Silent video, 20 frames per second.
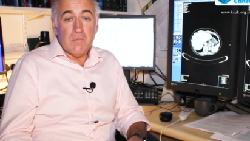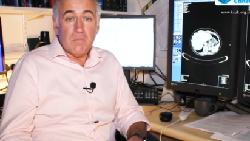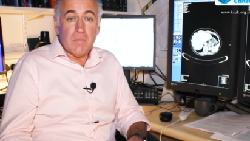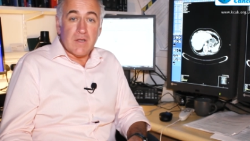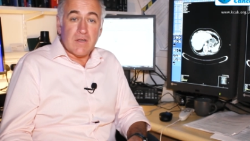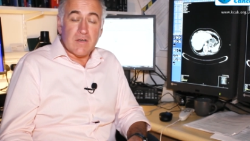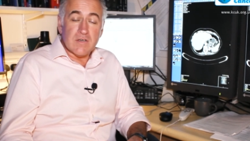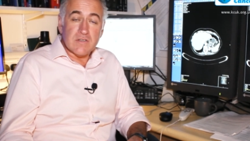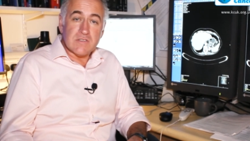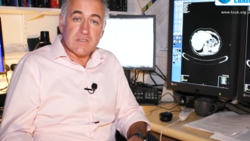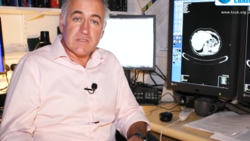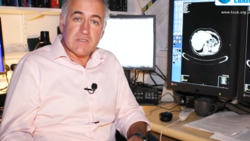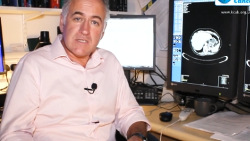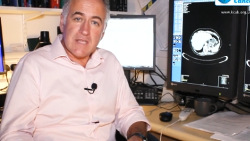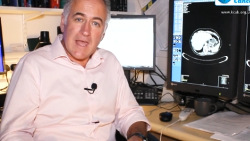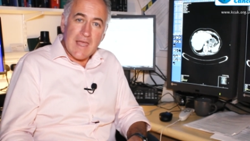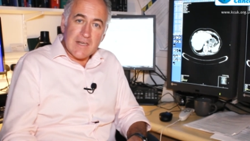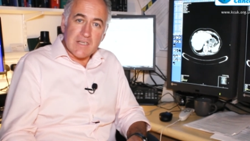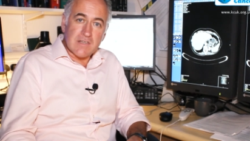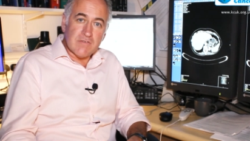because
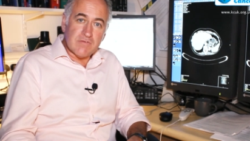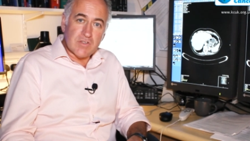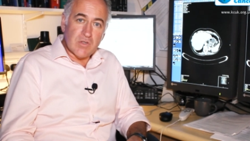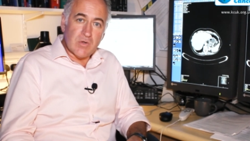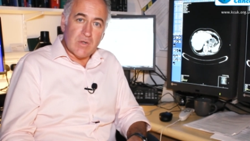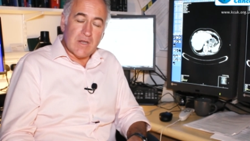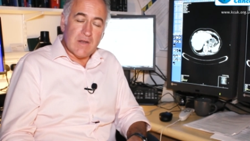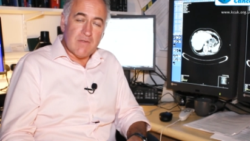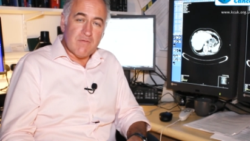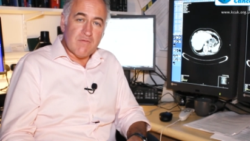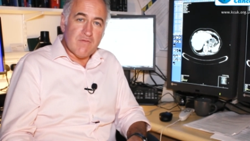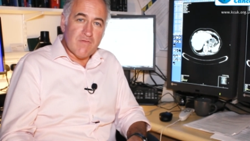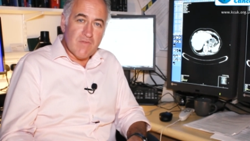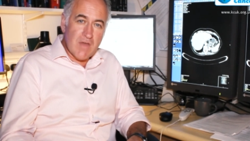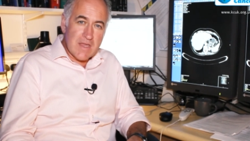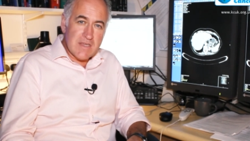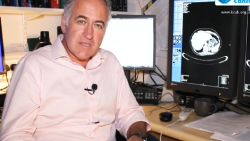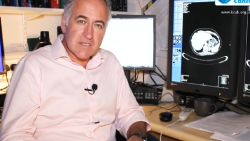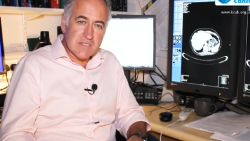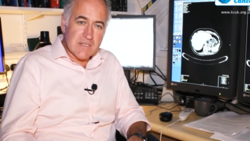the act of doing an
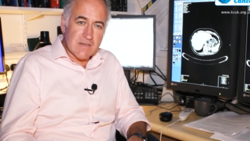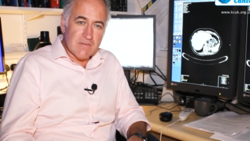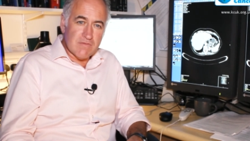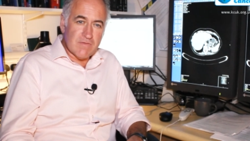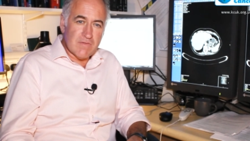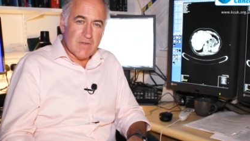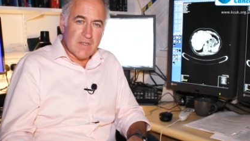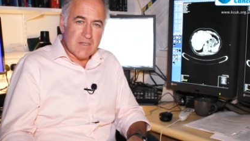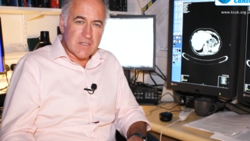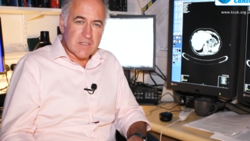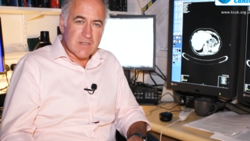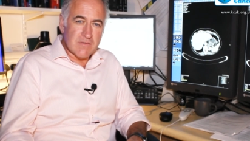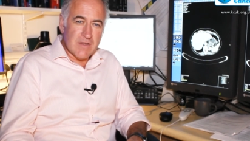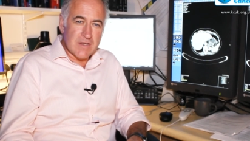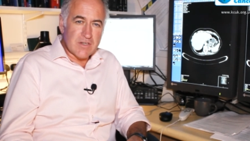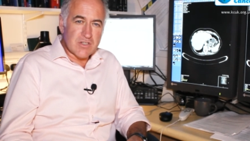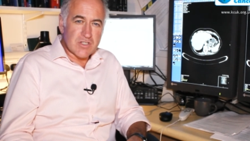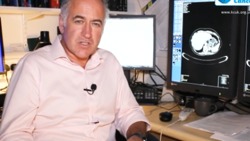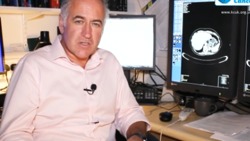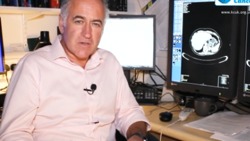invasive
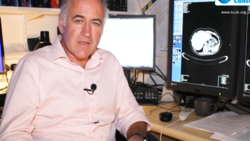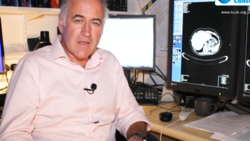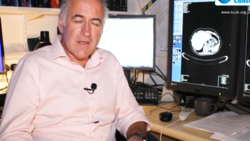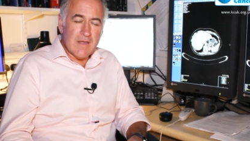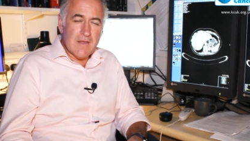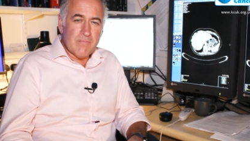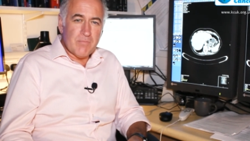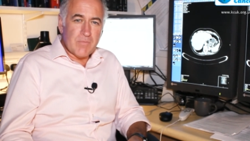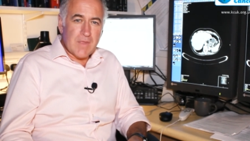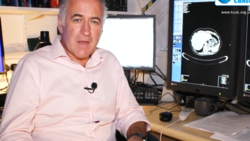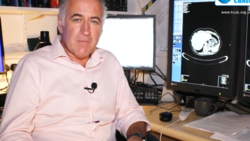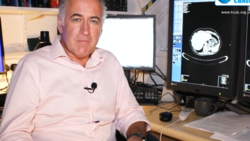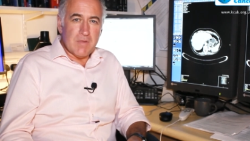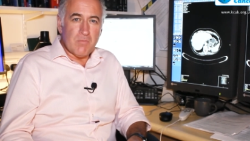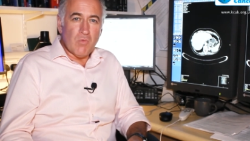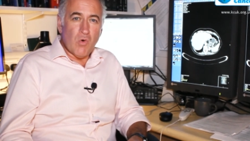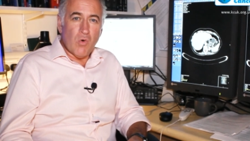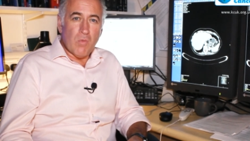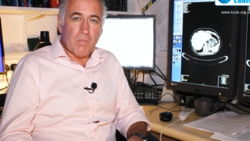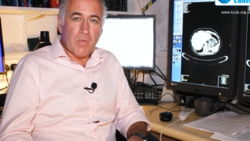intervention can be
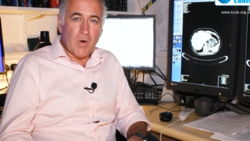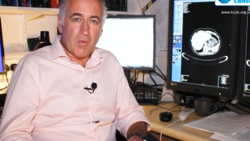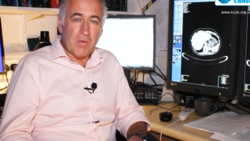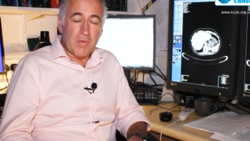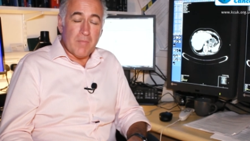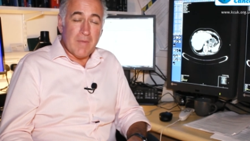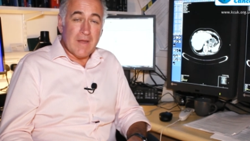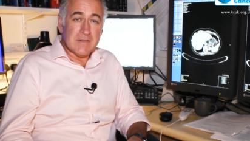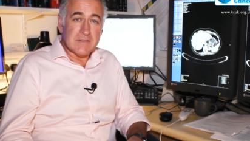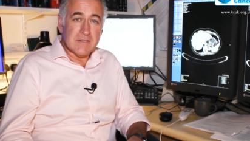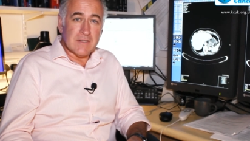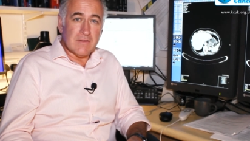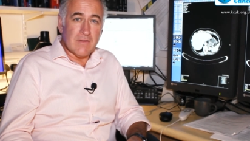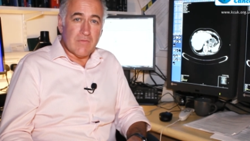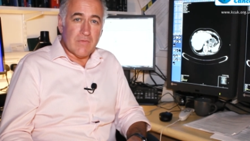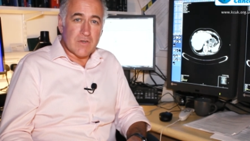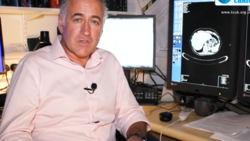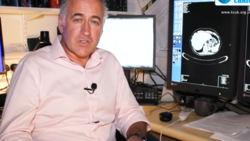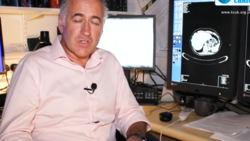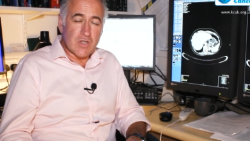more problematic
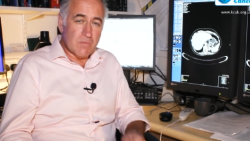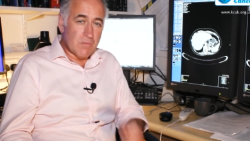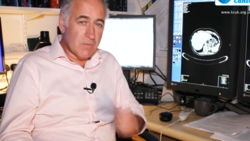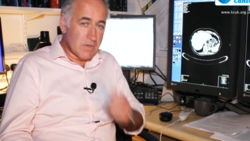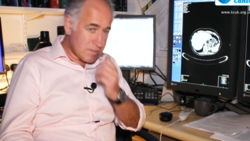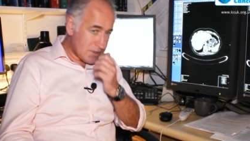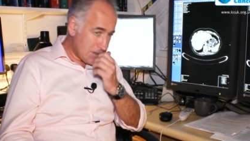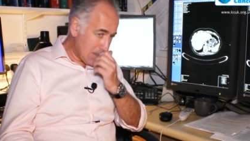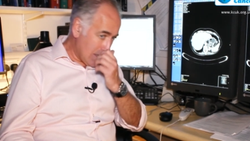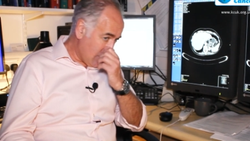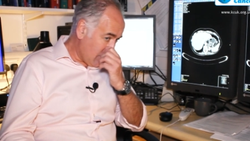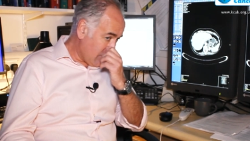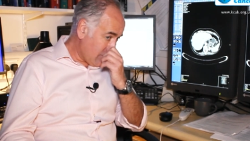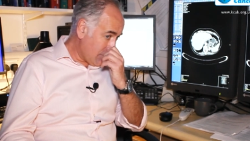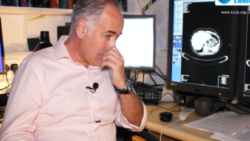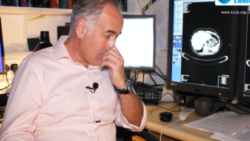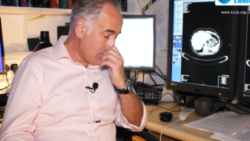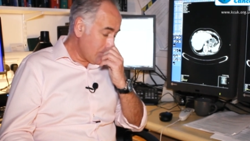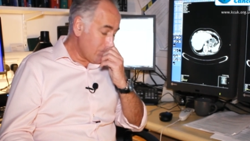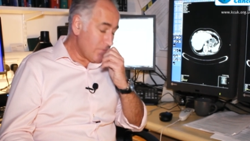than the tumour
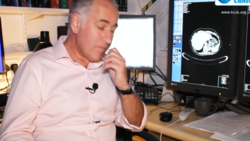itself.